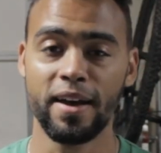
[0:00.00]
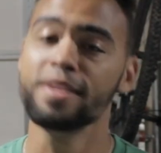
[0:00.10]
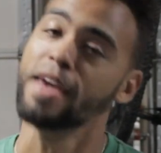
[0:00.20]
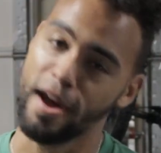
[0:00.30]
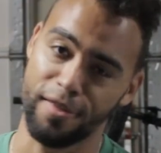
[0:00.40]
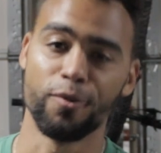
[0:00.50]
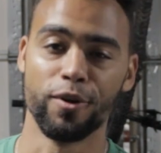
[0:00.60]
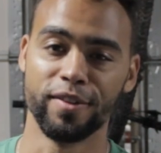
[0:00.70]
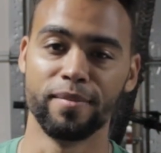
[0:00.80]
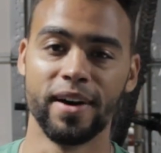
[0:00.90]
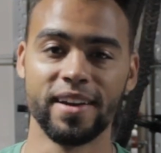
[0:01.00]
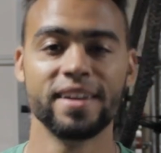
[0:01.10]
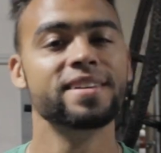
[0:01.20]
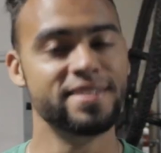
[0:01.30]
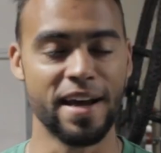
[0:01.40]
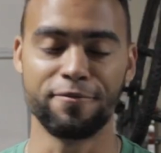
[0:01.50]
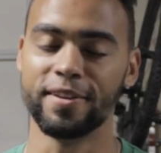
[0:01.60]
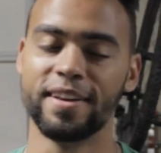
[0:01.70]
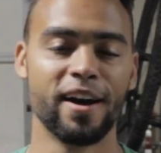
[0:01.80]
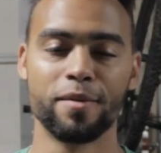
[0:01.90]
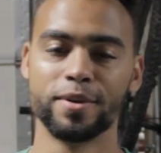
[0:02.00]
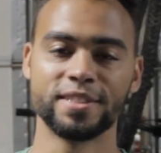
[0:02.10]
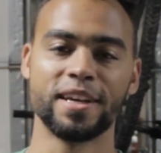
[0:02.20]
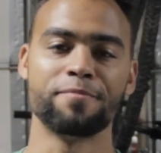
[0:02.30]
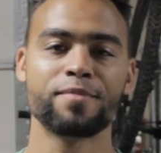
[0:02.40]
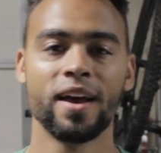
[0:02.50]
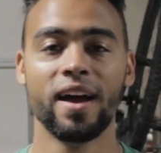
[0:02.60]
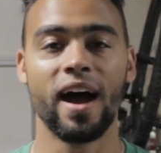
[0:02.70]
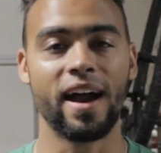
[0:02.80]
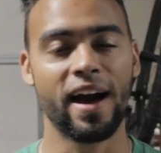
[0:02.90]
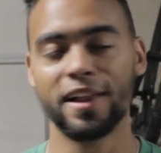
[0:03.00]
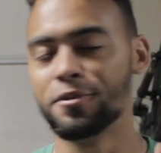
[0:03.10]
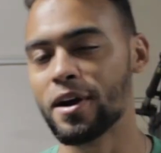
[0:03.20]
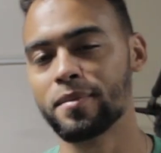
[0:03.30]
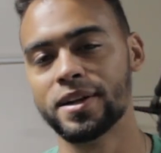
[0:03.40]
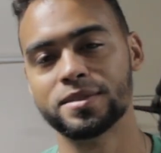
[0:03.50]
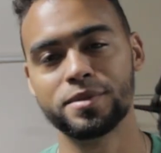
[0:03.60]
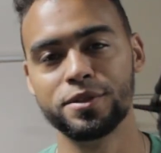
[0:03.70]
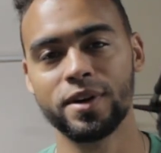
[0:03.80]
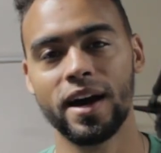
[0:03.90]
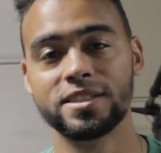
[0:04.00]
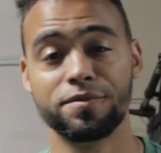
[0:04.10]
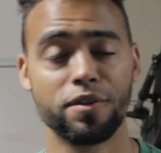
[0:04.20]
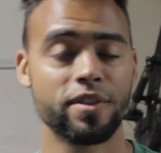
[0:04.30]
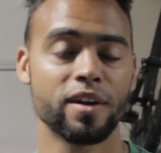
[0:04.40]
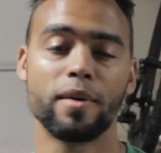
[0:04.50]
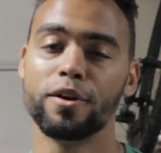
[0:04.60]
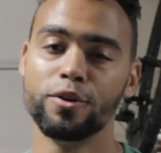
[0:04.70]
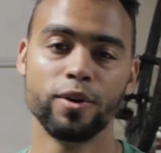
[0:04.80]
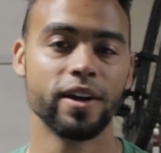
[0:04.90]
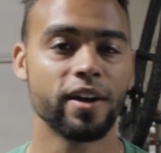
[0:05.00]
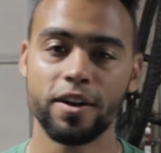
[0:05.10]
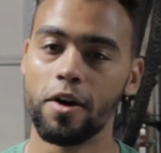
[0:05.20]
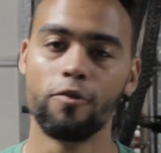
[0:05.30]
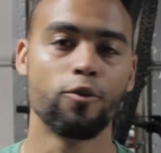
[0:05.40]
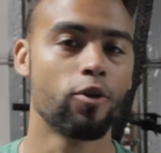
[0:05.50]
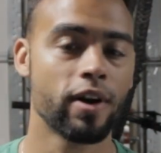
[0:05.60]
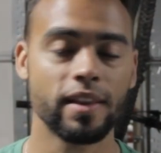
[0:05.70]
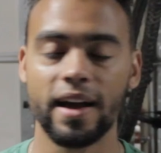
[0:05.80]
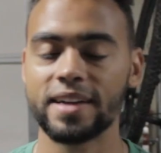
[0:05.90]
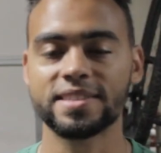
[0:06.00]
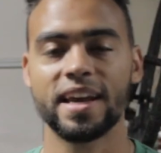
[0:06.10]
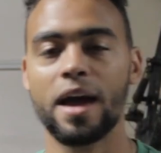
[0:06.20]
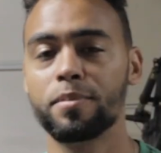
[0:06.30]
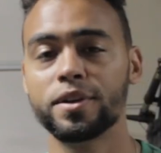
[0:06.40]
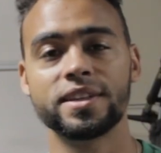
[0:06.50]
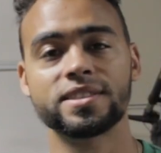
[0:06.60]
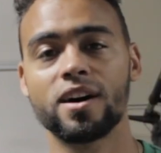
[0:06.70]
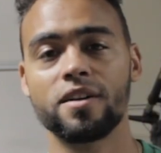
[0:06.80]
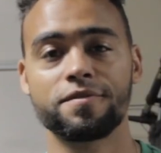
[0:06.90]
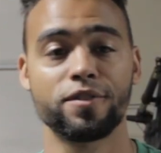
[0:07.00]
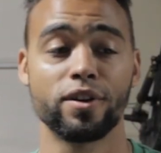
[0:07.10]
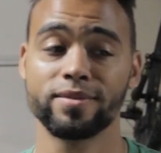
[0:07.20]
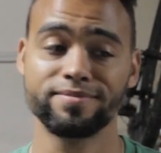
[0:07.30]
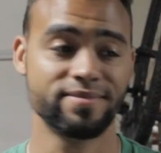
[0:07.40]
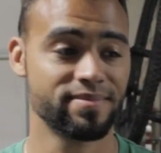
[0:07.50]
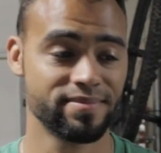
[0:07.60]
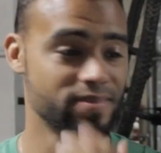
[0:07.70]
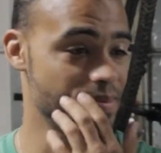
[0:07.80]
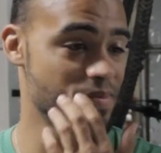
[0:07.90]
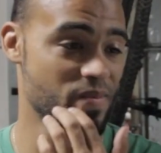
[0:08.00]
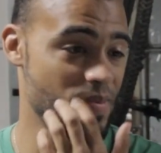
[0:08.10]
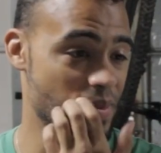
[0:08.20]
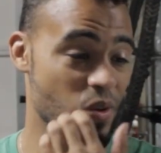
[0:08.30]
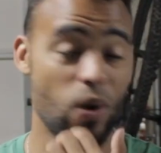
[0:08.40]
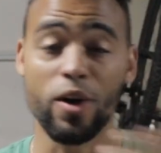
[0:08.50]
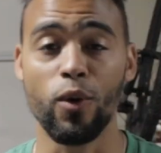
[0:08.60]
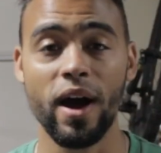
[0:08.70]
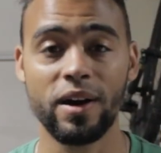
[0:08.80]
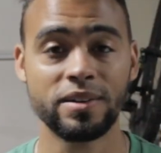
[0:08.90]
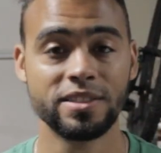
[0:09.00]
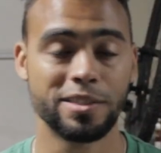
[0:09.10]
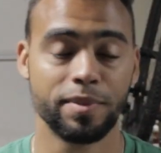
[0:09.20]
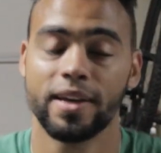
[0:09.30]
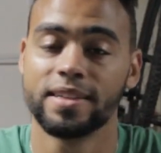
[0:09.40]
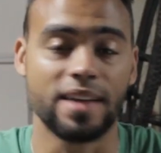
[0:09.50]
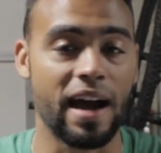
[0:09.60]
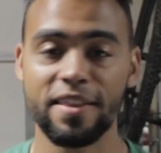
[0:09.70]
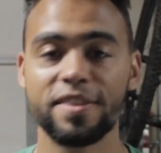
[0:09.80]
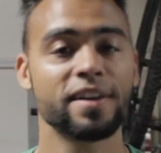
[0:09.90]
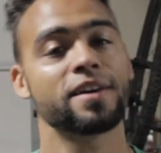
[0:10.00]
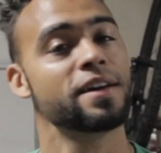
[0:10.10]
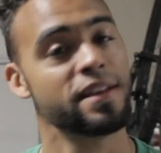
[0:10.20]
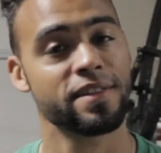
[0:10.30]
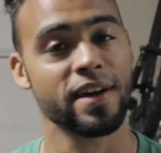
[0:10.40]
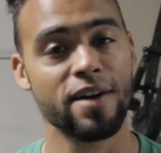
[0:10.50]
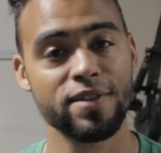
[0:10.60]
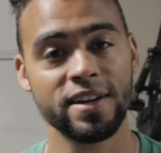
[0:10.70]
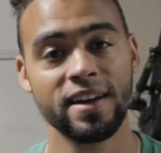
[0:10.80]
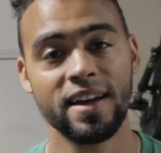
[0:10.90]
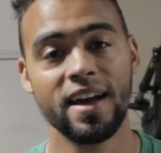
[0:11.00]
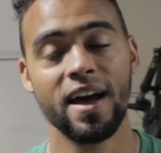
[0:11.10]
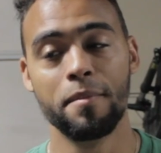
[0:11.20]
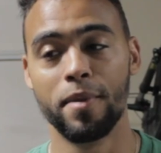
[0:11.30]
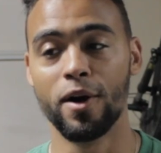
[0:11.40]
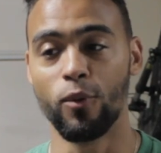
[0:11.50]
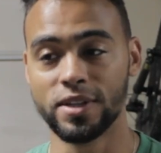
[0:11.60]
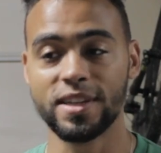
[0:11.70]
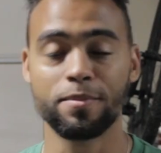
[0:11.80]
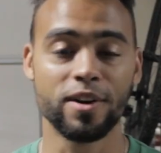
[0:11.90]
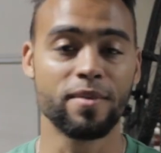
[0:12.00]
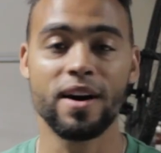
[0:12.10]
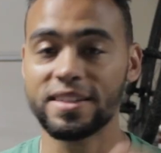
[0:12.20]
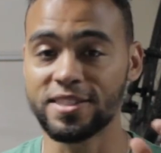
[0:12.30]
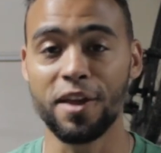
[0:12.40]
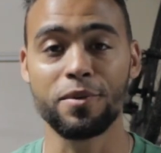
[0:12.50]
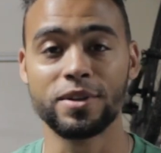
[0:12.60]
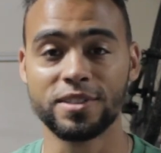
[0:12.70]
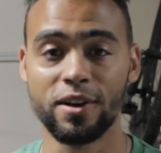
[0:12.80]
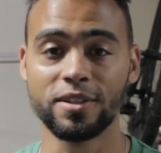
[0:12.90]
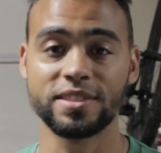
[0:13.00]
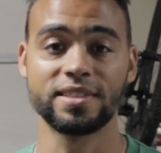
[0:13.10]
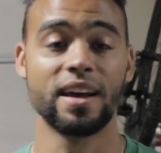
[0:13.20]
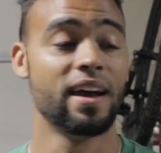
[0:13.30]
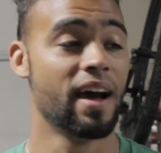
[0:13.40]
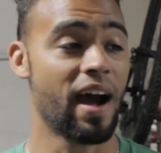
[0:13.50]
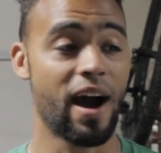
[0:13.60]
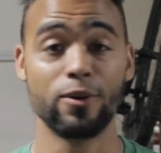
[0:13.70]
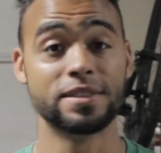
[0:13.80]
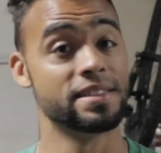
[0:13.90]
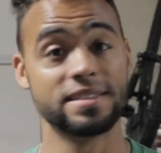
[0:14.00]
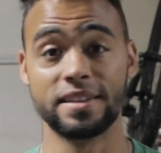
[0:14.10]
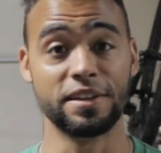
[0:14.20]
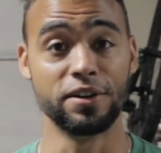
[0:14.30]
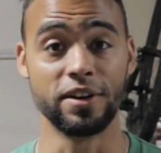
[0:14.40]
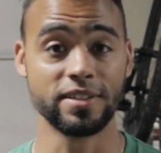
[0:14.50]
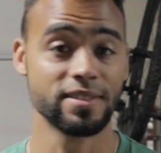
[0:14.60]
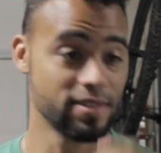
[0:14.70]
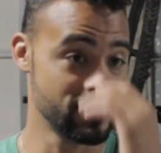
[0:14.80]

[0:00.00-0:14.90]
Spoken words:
Yeah, they're worth the money. Definitely, 100%. I highly recommend them to you guys if you're thinking about doing it. Go for it. Like I said, I put this off for quite a while just because I didn't think anything of it. But once I put them on, saw the results, I was instantly hooked.